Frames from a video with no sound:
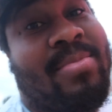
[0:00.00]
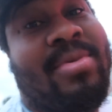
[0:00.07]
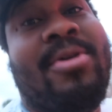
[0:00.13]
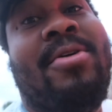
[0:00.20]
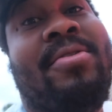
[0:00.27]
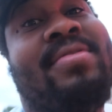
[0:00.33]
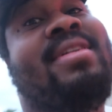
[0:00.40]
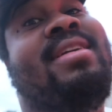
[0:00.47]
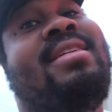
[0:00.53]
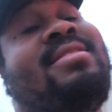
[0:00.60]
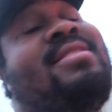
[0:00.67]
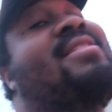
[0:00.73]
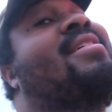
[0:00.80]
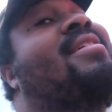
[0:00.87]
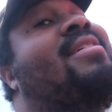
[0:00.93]
But hopefully, it's
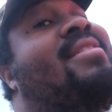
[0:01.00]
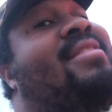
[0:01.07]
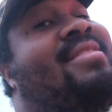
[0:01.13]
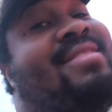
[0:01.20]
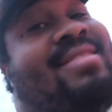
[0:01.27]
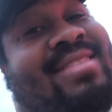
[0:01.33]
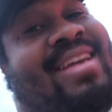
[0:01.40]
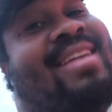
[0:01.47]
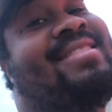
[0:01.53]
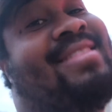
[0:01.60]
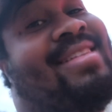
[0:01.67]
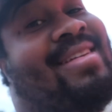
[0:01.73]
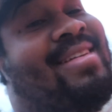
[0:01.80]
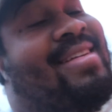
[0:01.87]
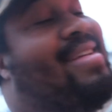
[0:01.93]
good
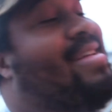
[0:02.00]
tasting